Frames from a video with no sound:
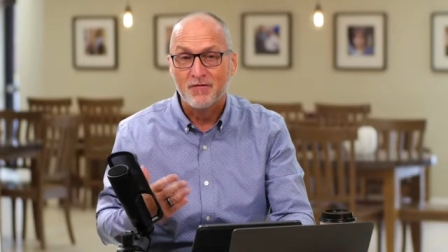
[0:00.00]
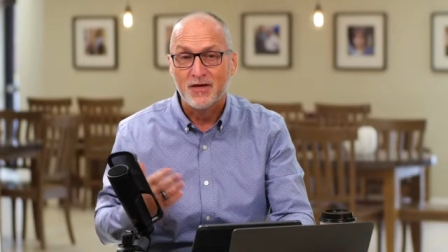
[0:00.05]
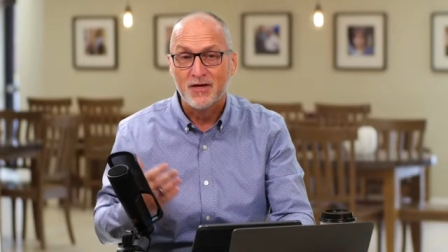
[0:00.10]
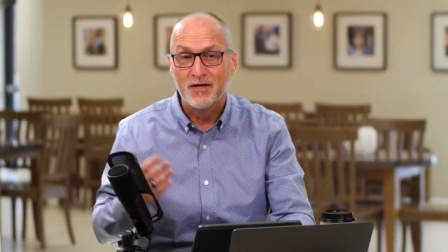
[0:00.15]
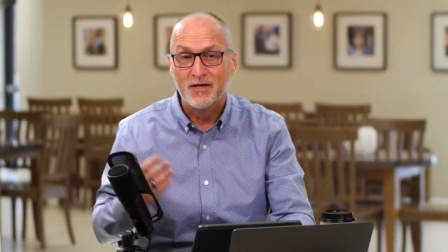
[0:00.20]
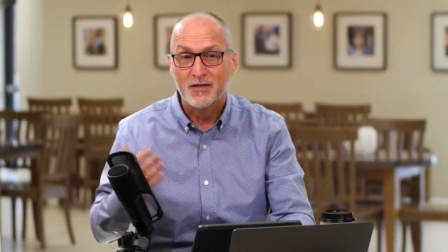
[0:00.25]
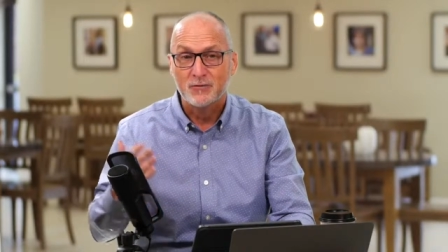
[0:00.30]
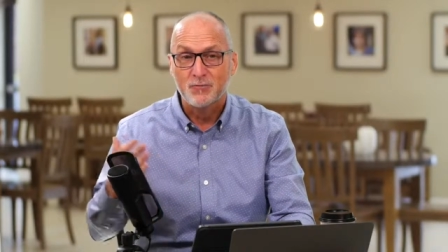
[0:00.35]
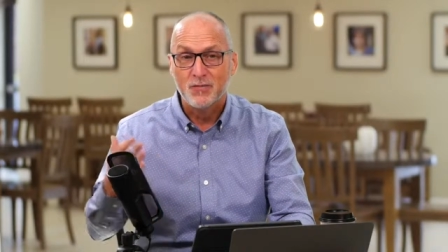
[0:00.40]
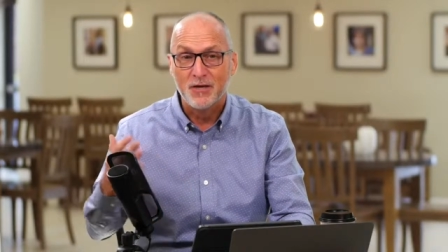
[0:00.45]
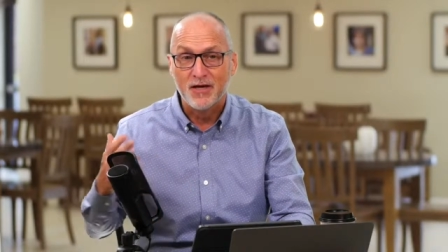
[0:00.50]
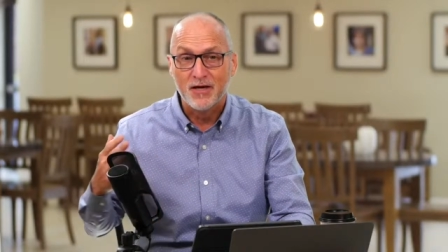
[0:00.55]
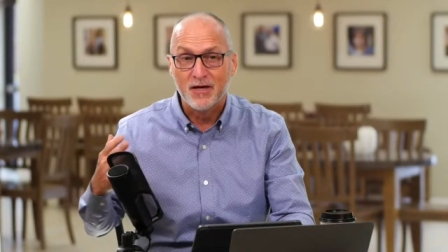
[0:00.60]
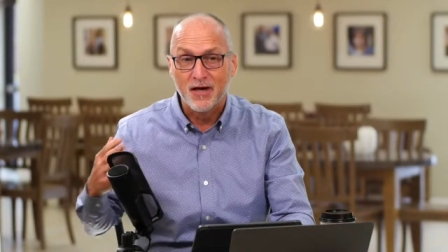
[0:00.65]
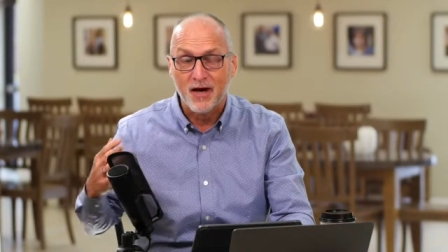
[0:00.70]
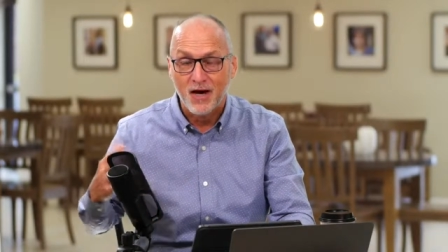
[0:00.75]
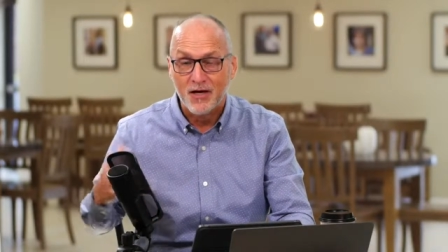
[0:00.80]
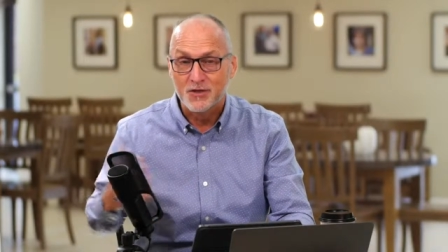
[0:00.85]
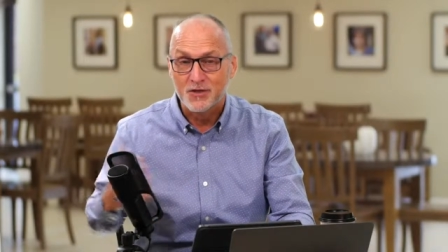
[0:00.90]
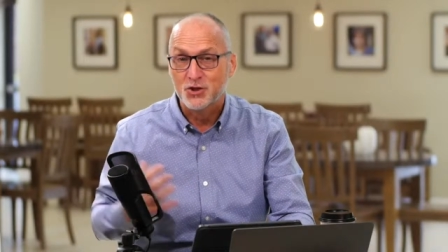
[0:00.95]
He is being
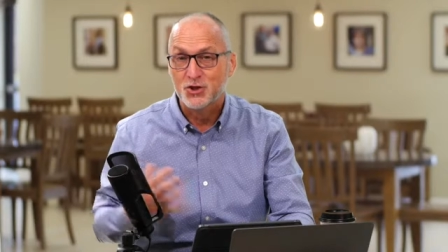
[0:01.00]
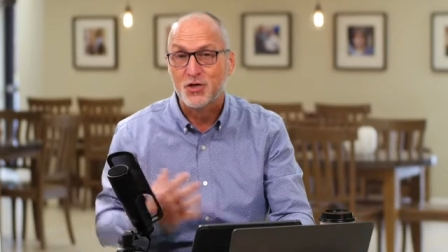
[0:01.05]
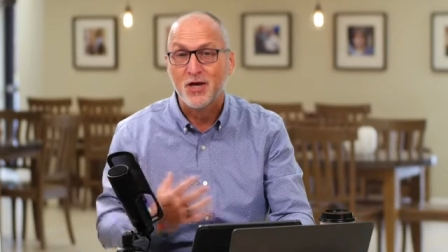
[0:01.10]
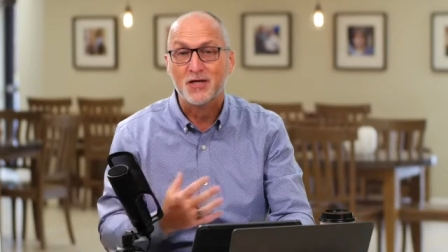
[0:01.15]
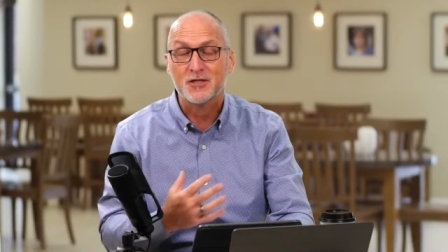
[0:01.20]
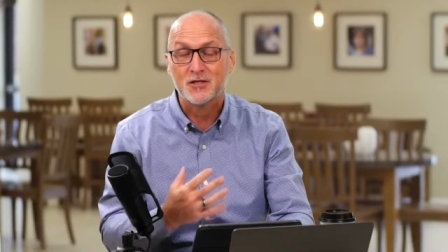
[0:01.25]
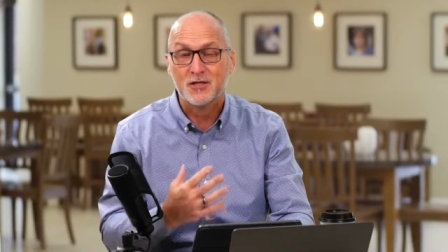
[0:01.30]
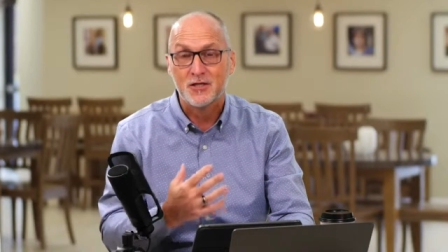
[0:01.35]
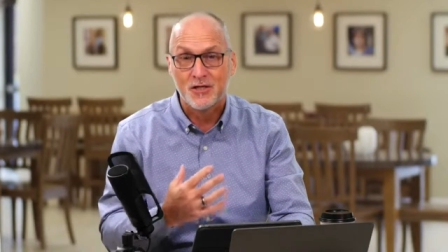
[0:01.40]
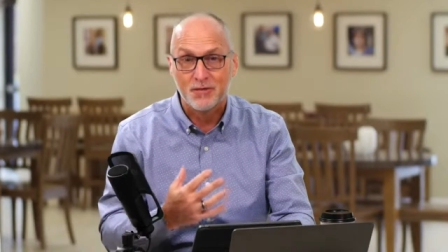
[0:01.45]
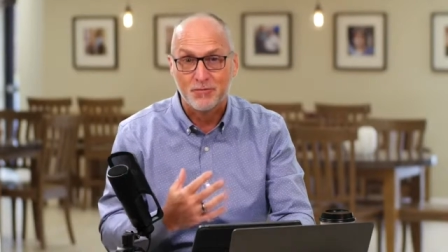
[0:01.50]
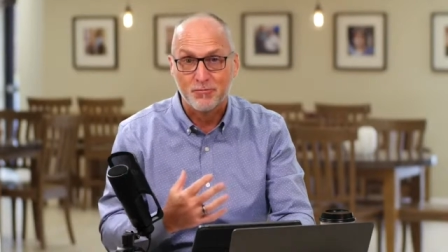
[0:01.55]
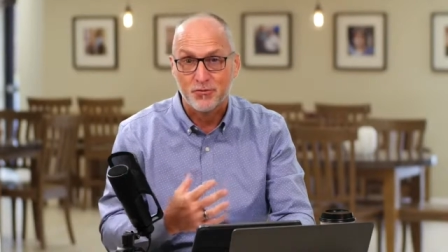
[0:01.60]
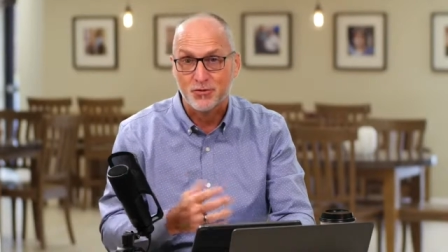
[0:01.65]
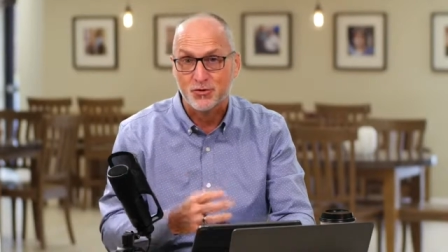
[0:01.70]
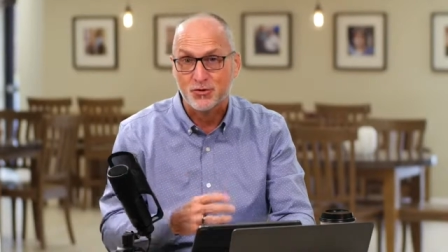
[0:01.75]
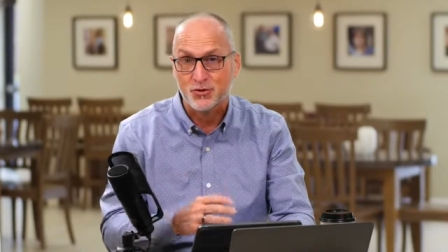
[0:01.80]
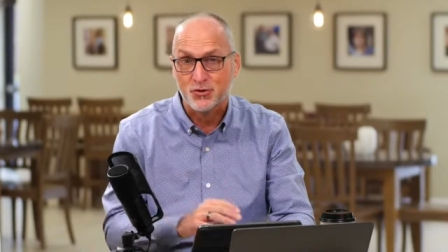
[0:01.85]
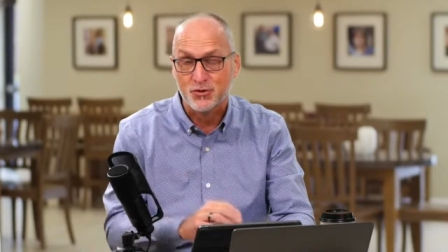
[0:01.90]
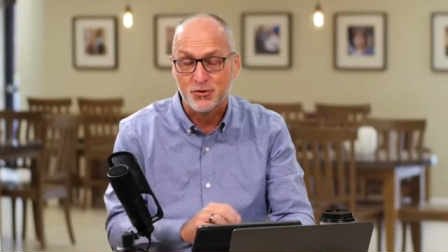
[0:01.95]
unjustly
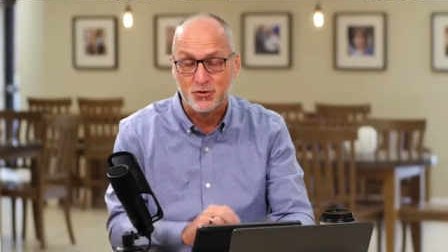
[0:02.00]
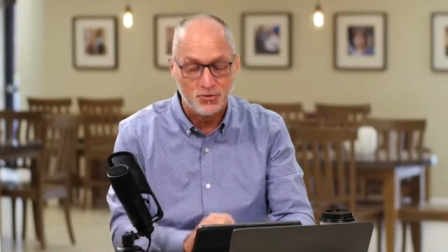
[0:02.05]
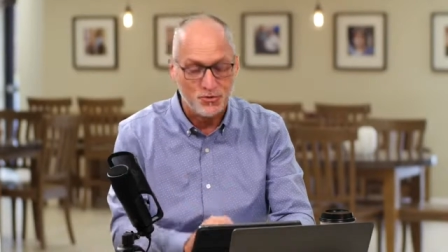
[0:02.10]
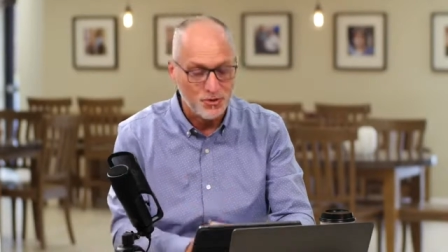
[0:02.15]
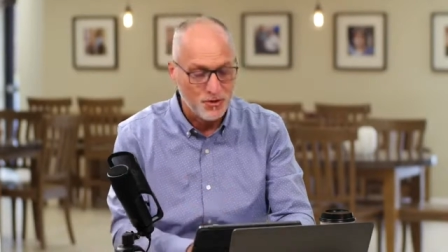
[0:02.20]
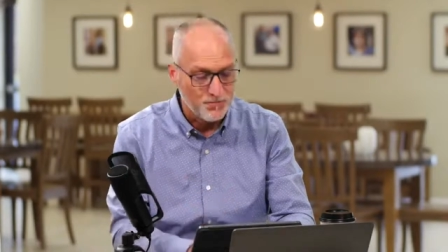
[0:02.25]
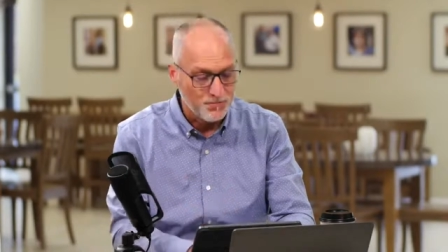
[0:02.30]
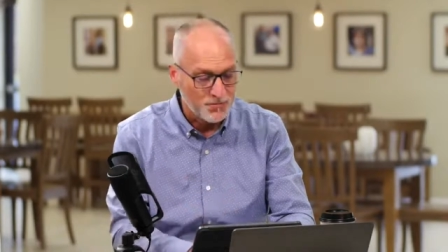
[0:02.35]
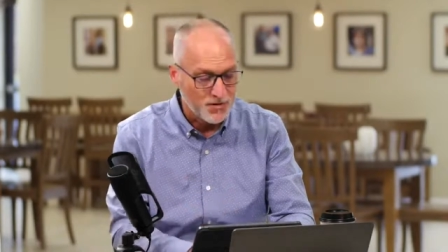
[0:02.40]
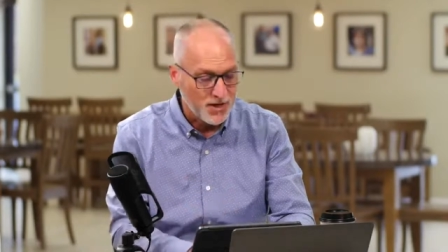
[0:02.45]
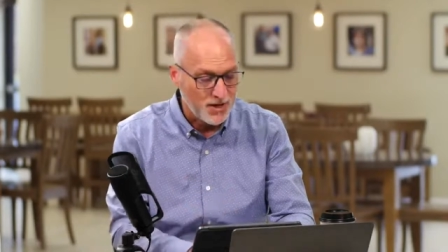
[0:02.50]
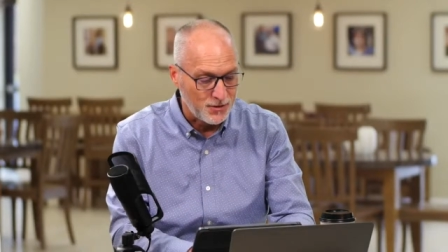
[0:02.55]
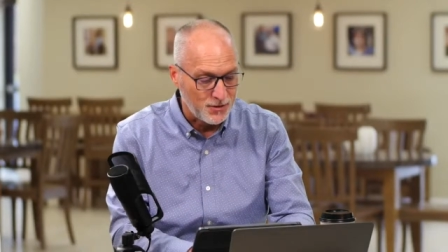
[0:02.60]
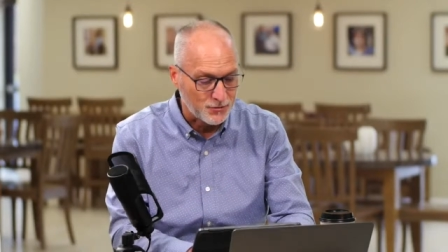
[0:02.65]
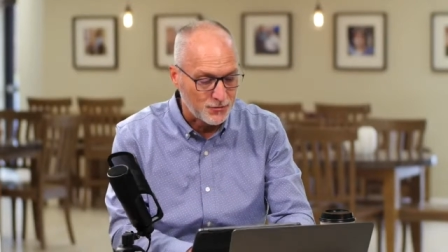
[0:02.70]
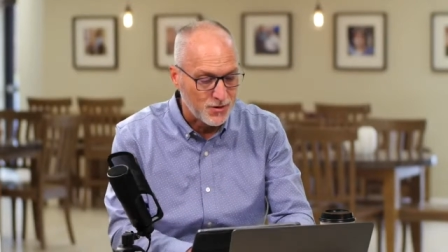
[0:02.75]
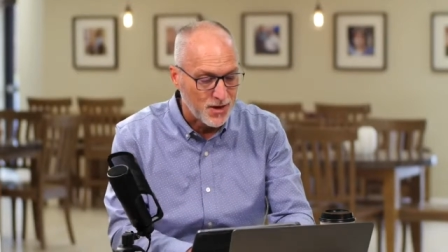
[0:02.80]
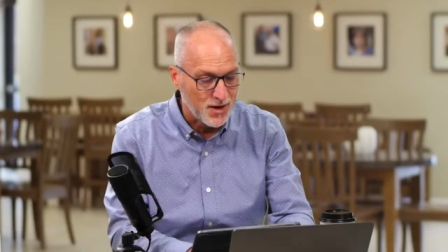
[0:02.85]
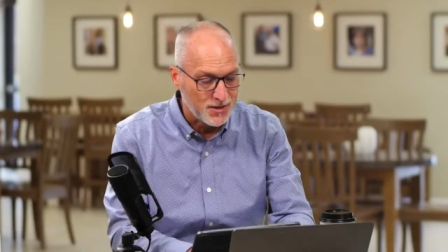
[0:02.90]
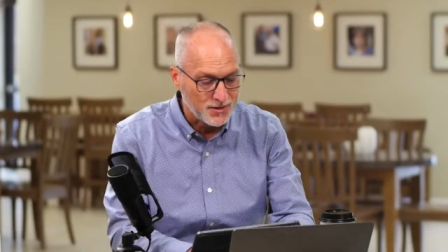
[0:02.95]
pursued and
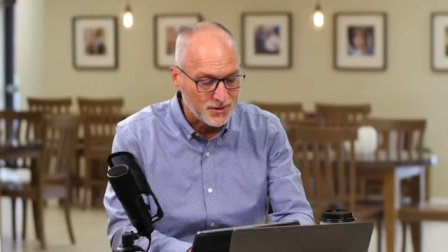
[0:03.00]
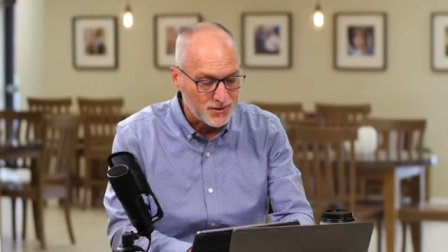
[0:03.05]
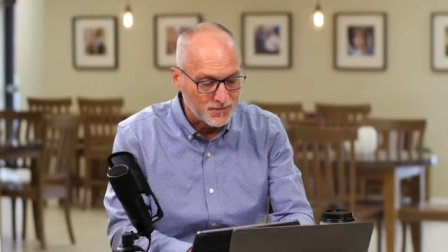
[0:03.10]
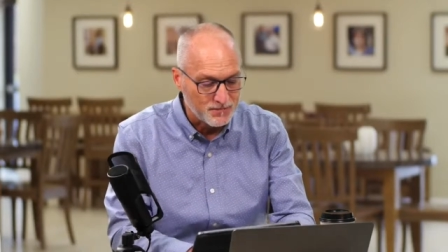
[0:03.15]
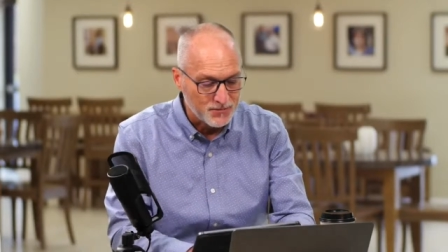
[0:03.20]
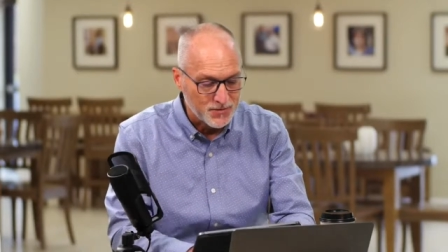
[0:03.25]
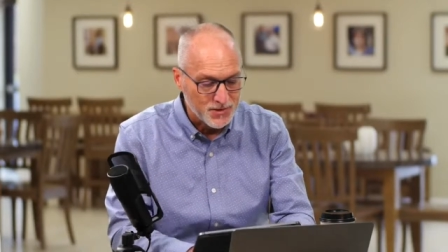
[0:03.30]
threatened.